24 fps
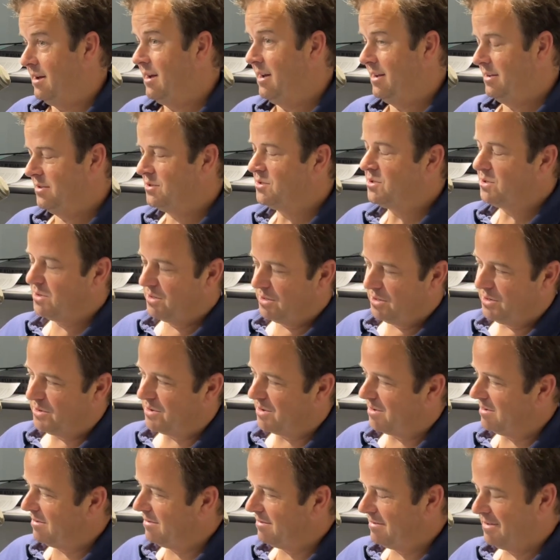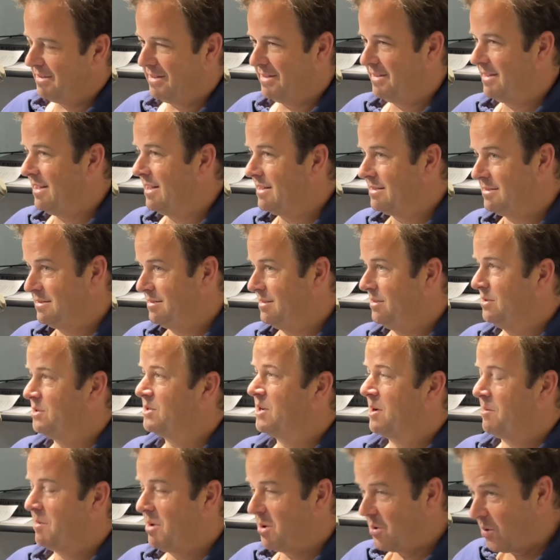So you
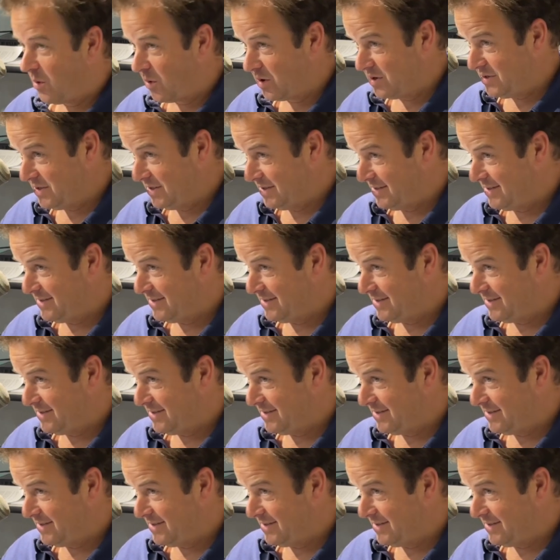talk about horses.